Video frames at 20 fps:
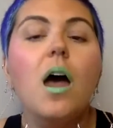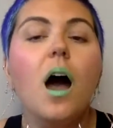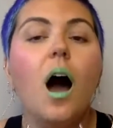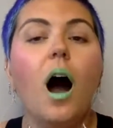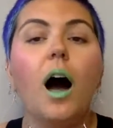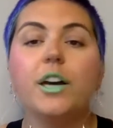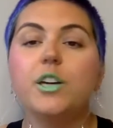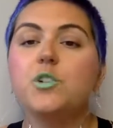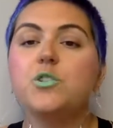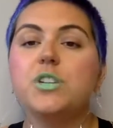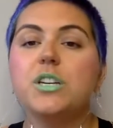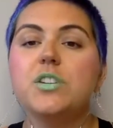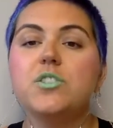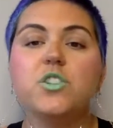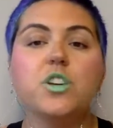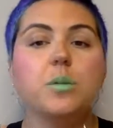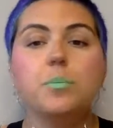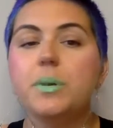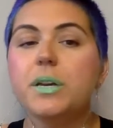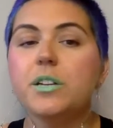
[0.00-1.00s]
IUDs
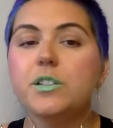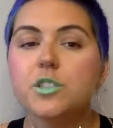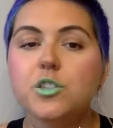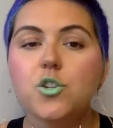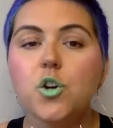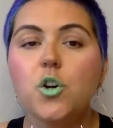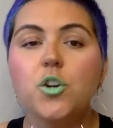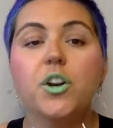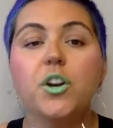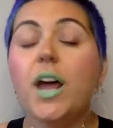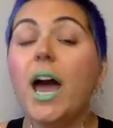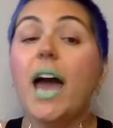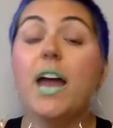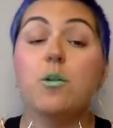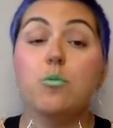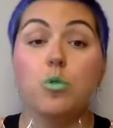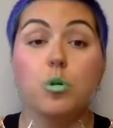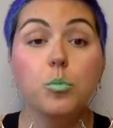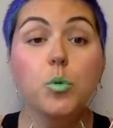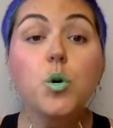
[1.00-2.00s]
can be inserted
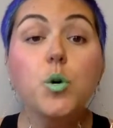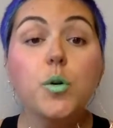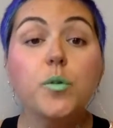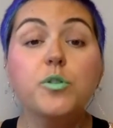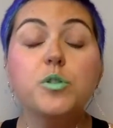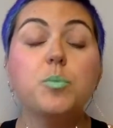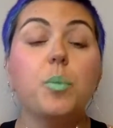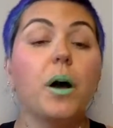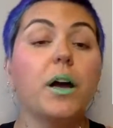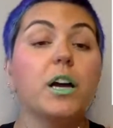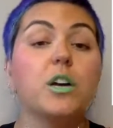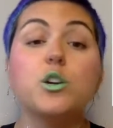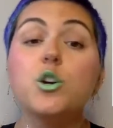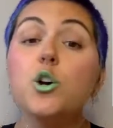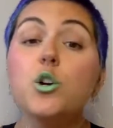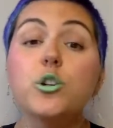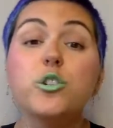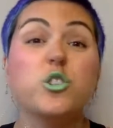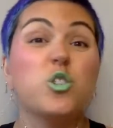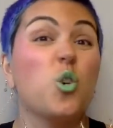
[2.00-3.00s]
and removed by a
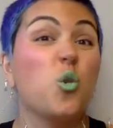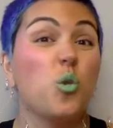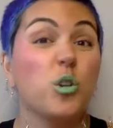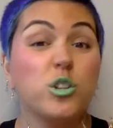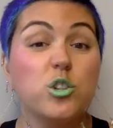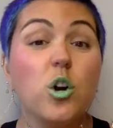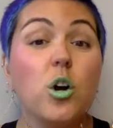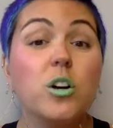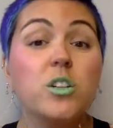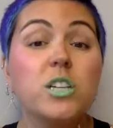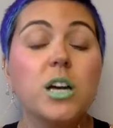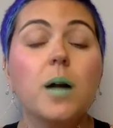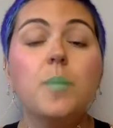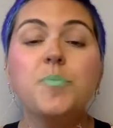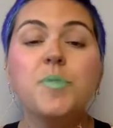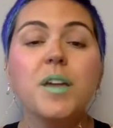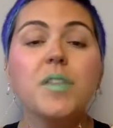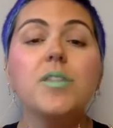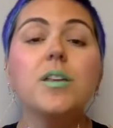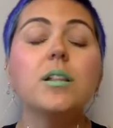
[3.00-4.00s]
nurse or a doctor
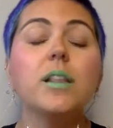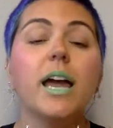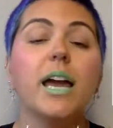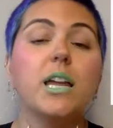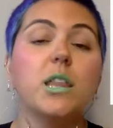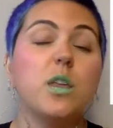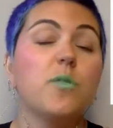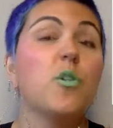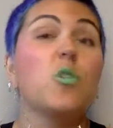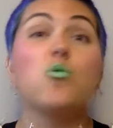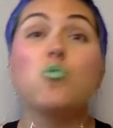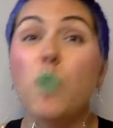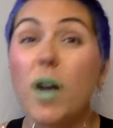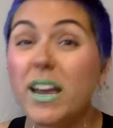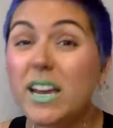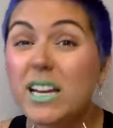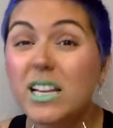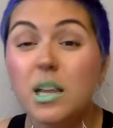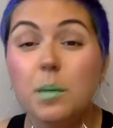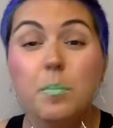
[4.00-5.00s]
in the length of a
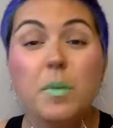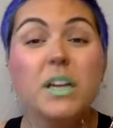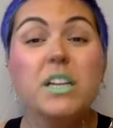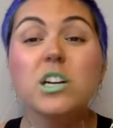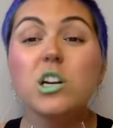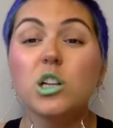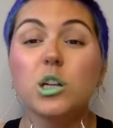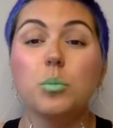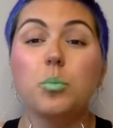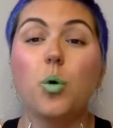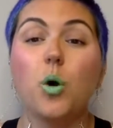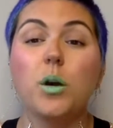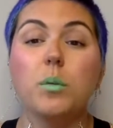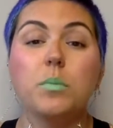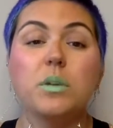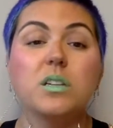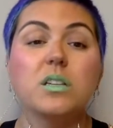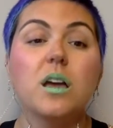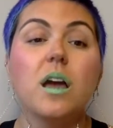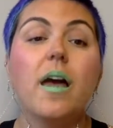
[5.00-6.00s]
regular medical
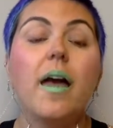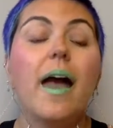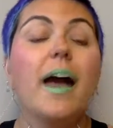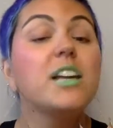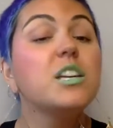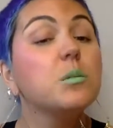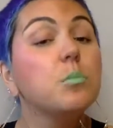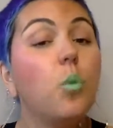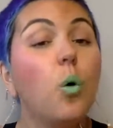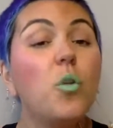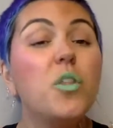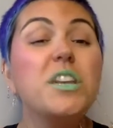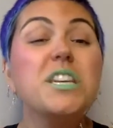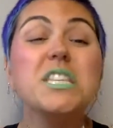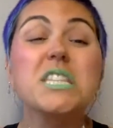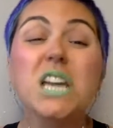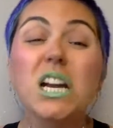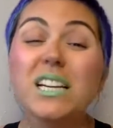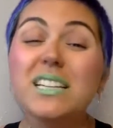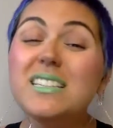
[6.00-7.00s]
appointment and are more
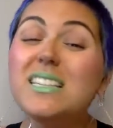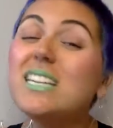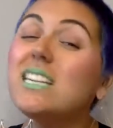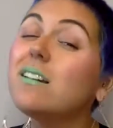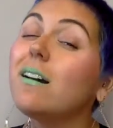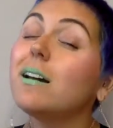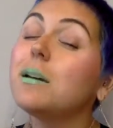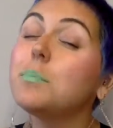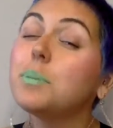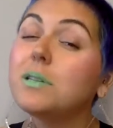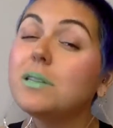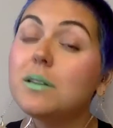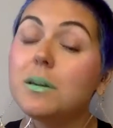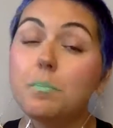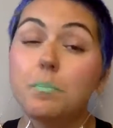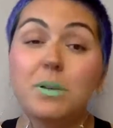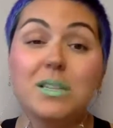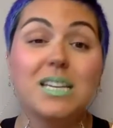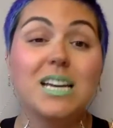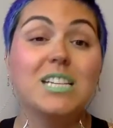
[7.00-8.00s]
than
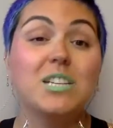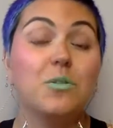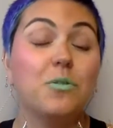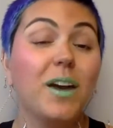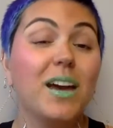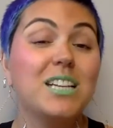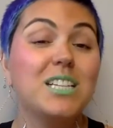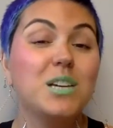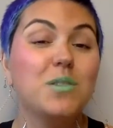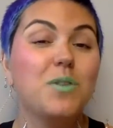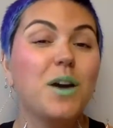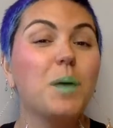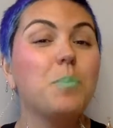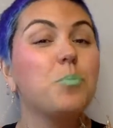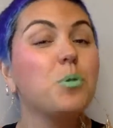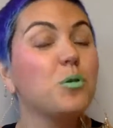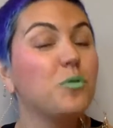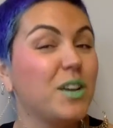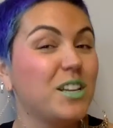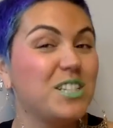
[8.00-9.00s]
99% effective at
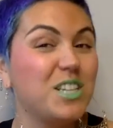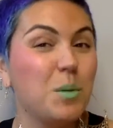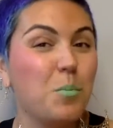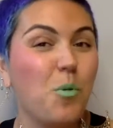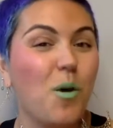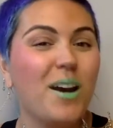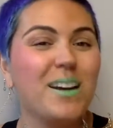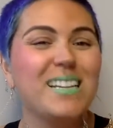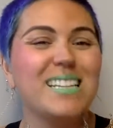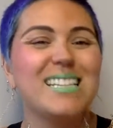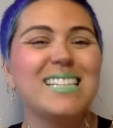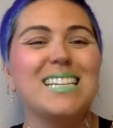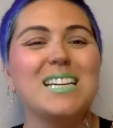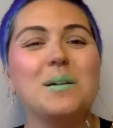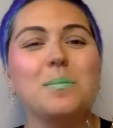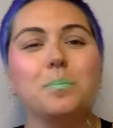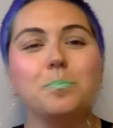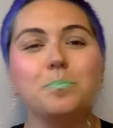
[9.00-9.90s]
preventing pregnancy.